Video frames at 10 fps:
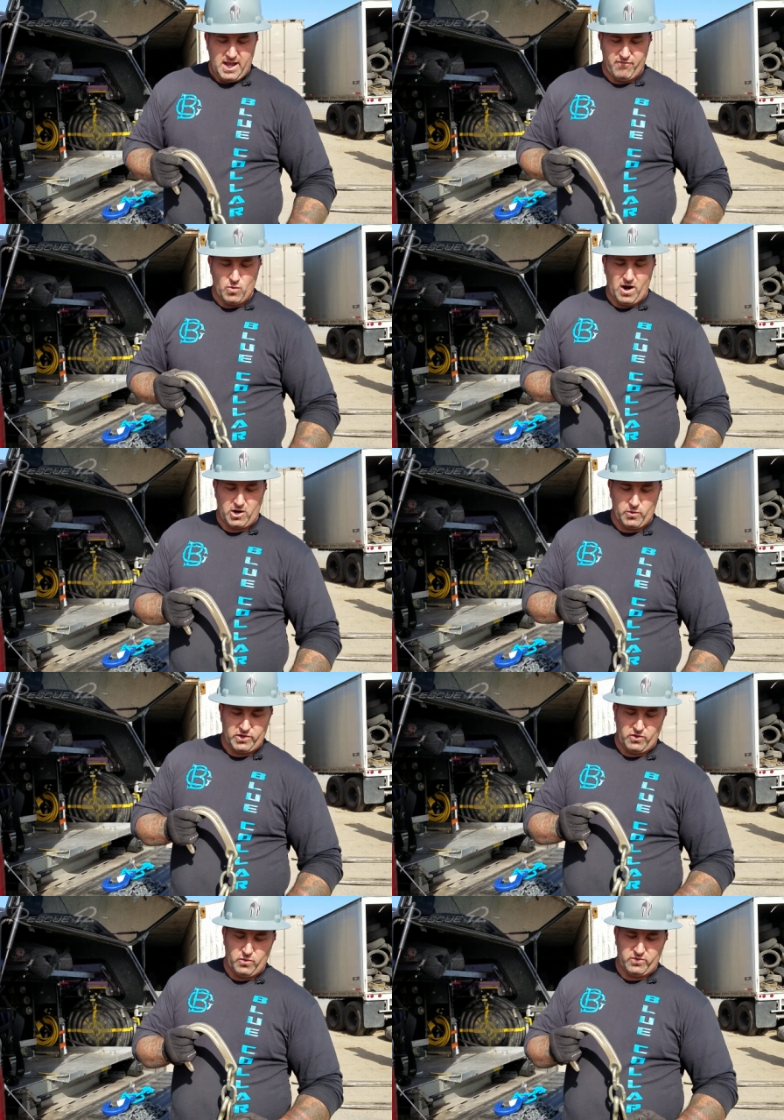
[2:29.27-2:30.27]
If you are
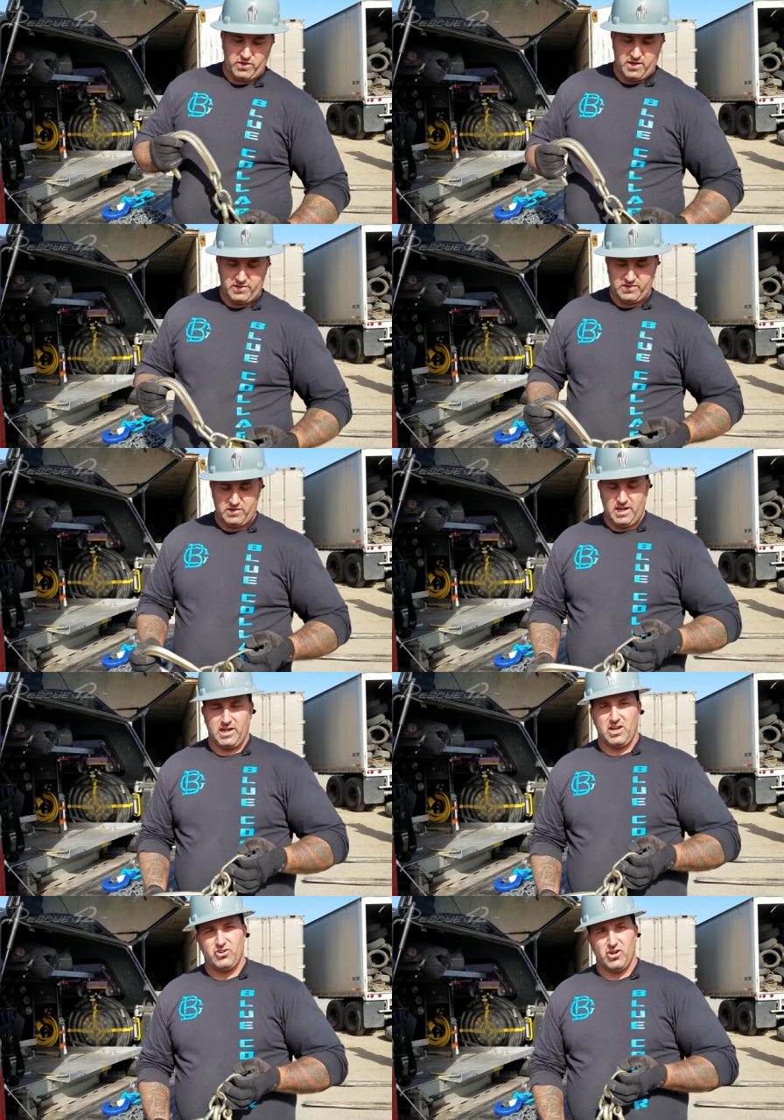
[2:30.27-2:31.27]
going to use this
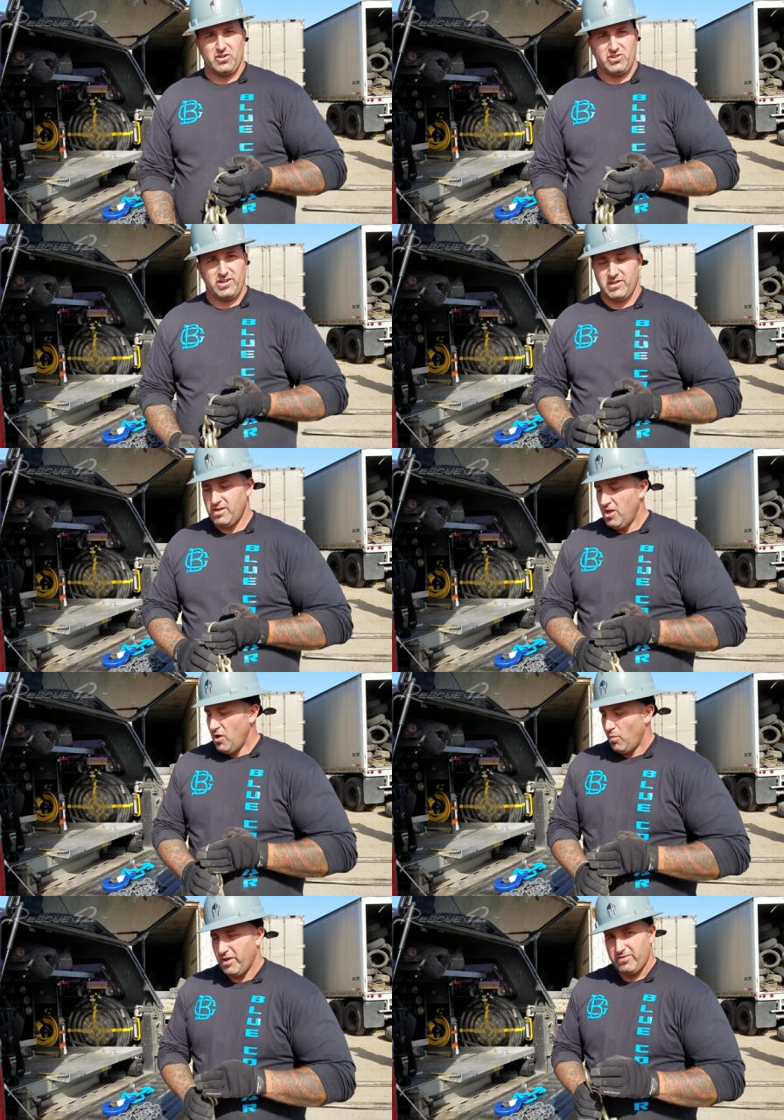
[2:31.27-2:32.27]
in conjunction
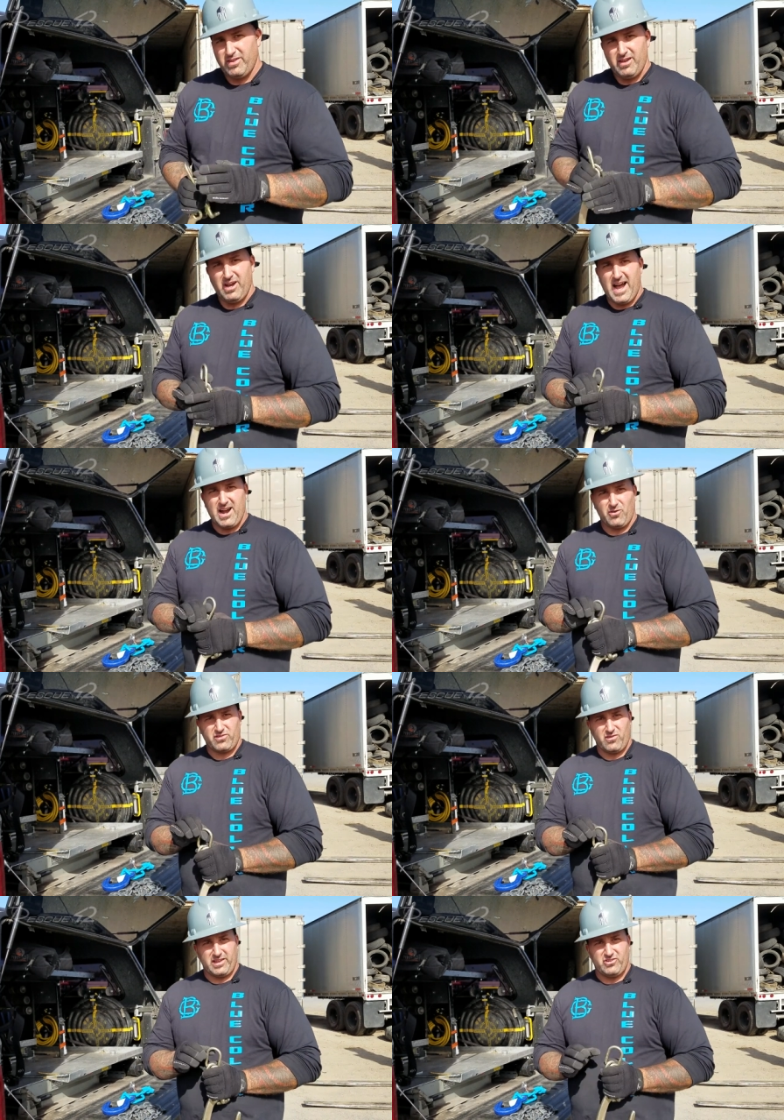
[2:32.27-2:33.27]
with a higher
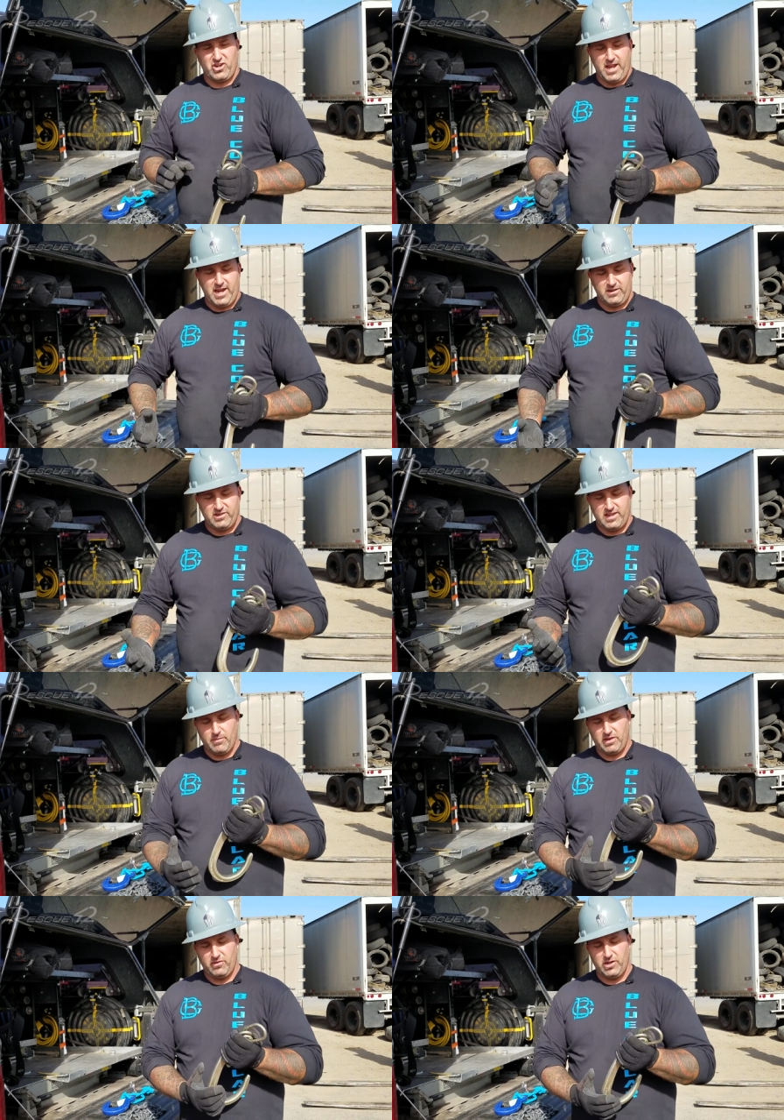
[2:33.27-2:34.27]
strength chain,
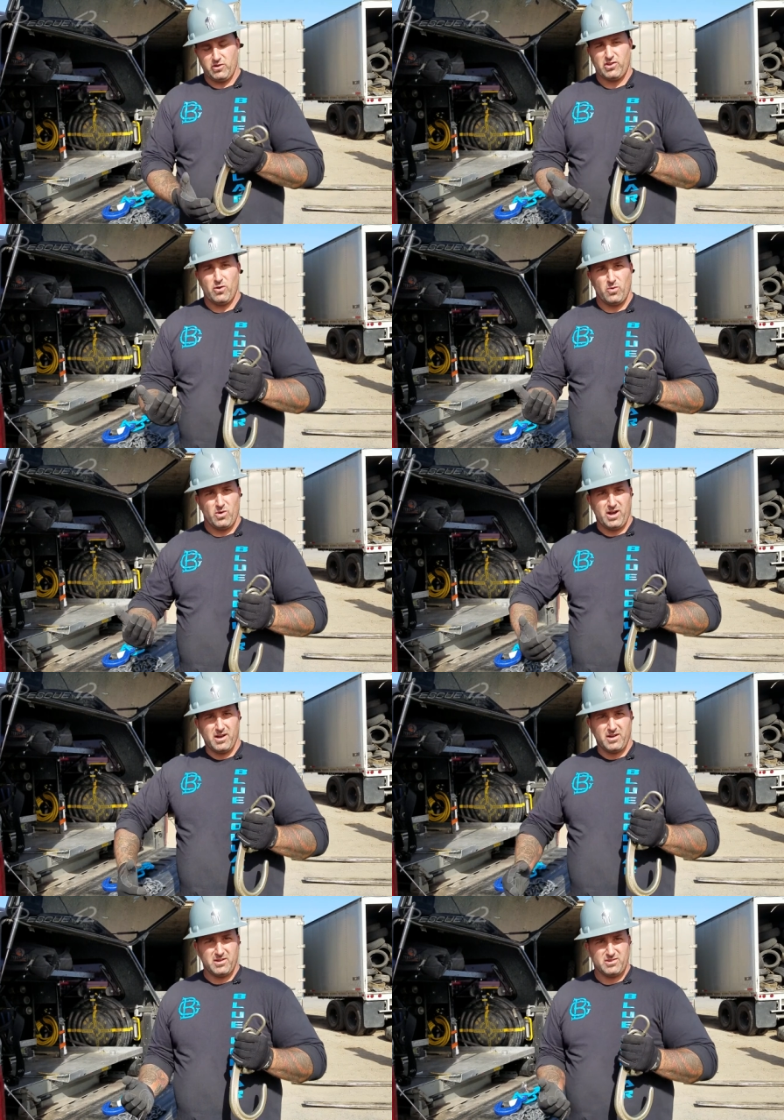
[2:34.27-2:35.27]
typically your tow,
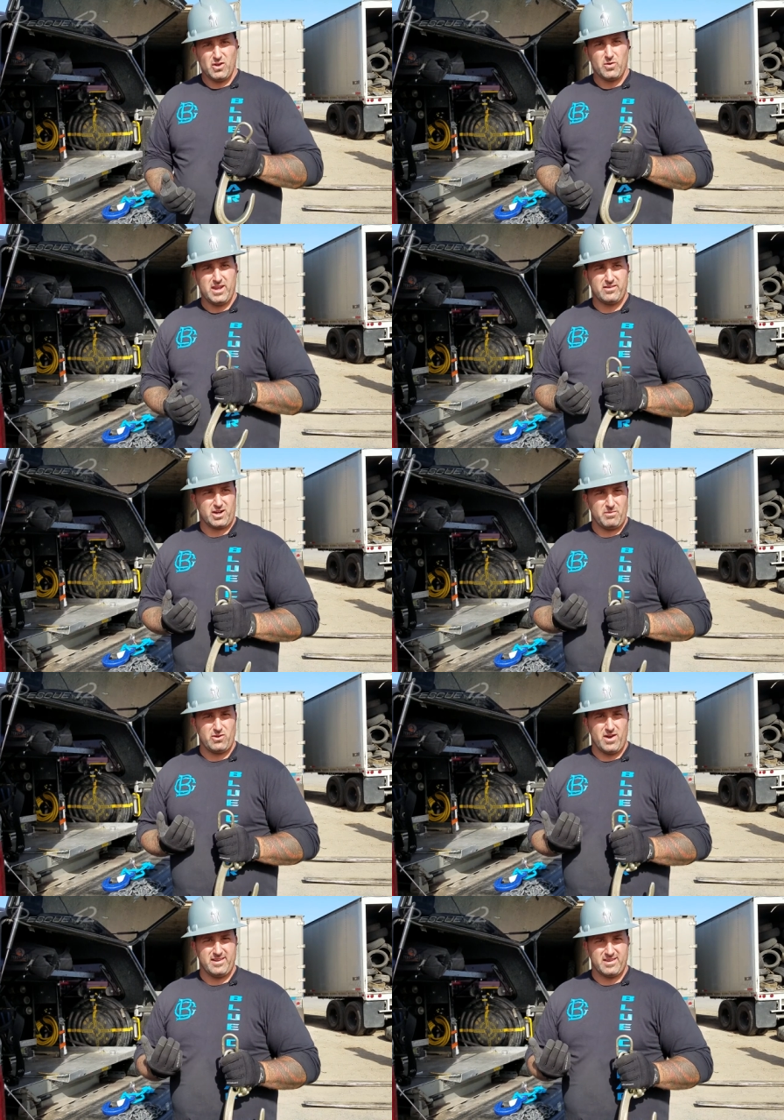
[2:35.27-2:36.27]
uh, tow keys are going to be
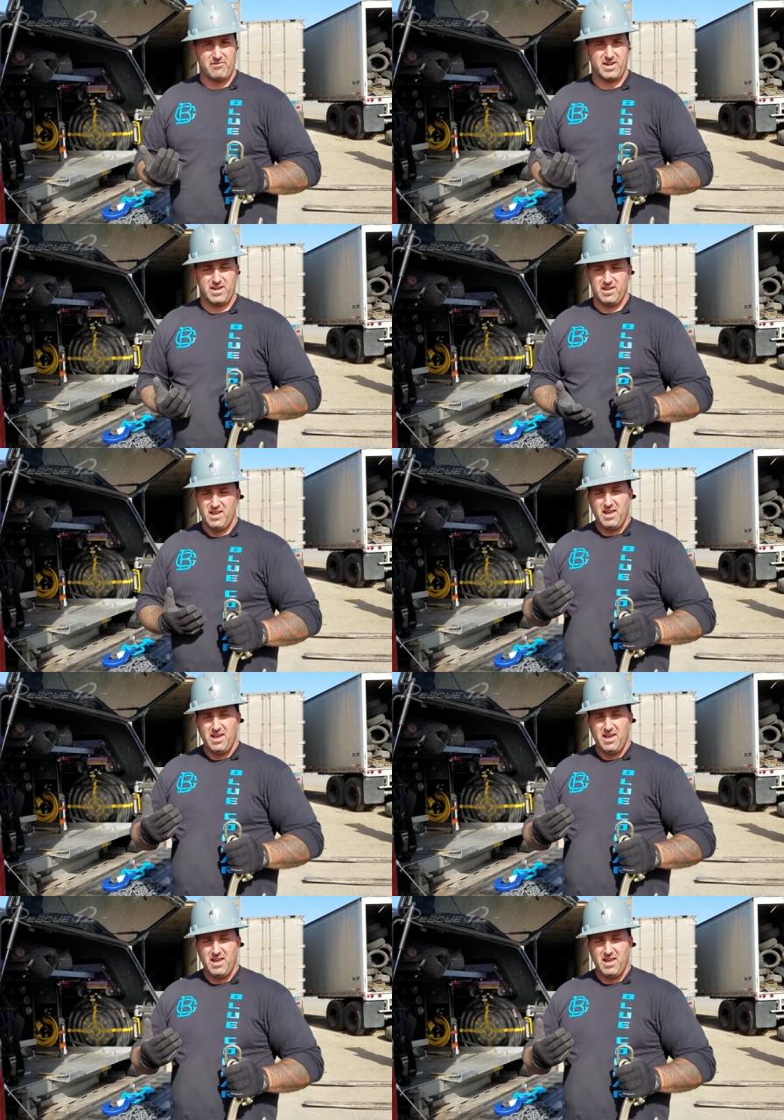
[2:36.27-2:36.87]
grade 70.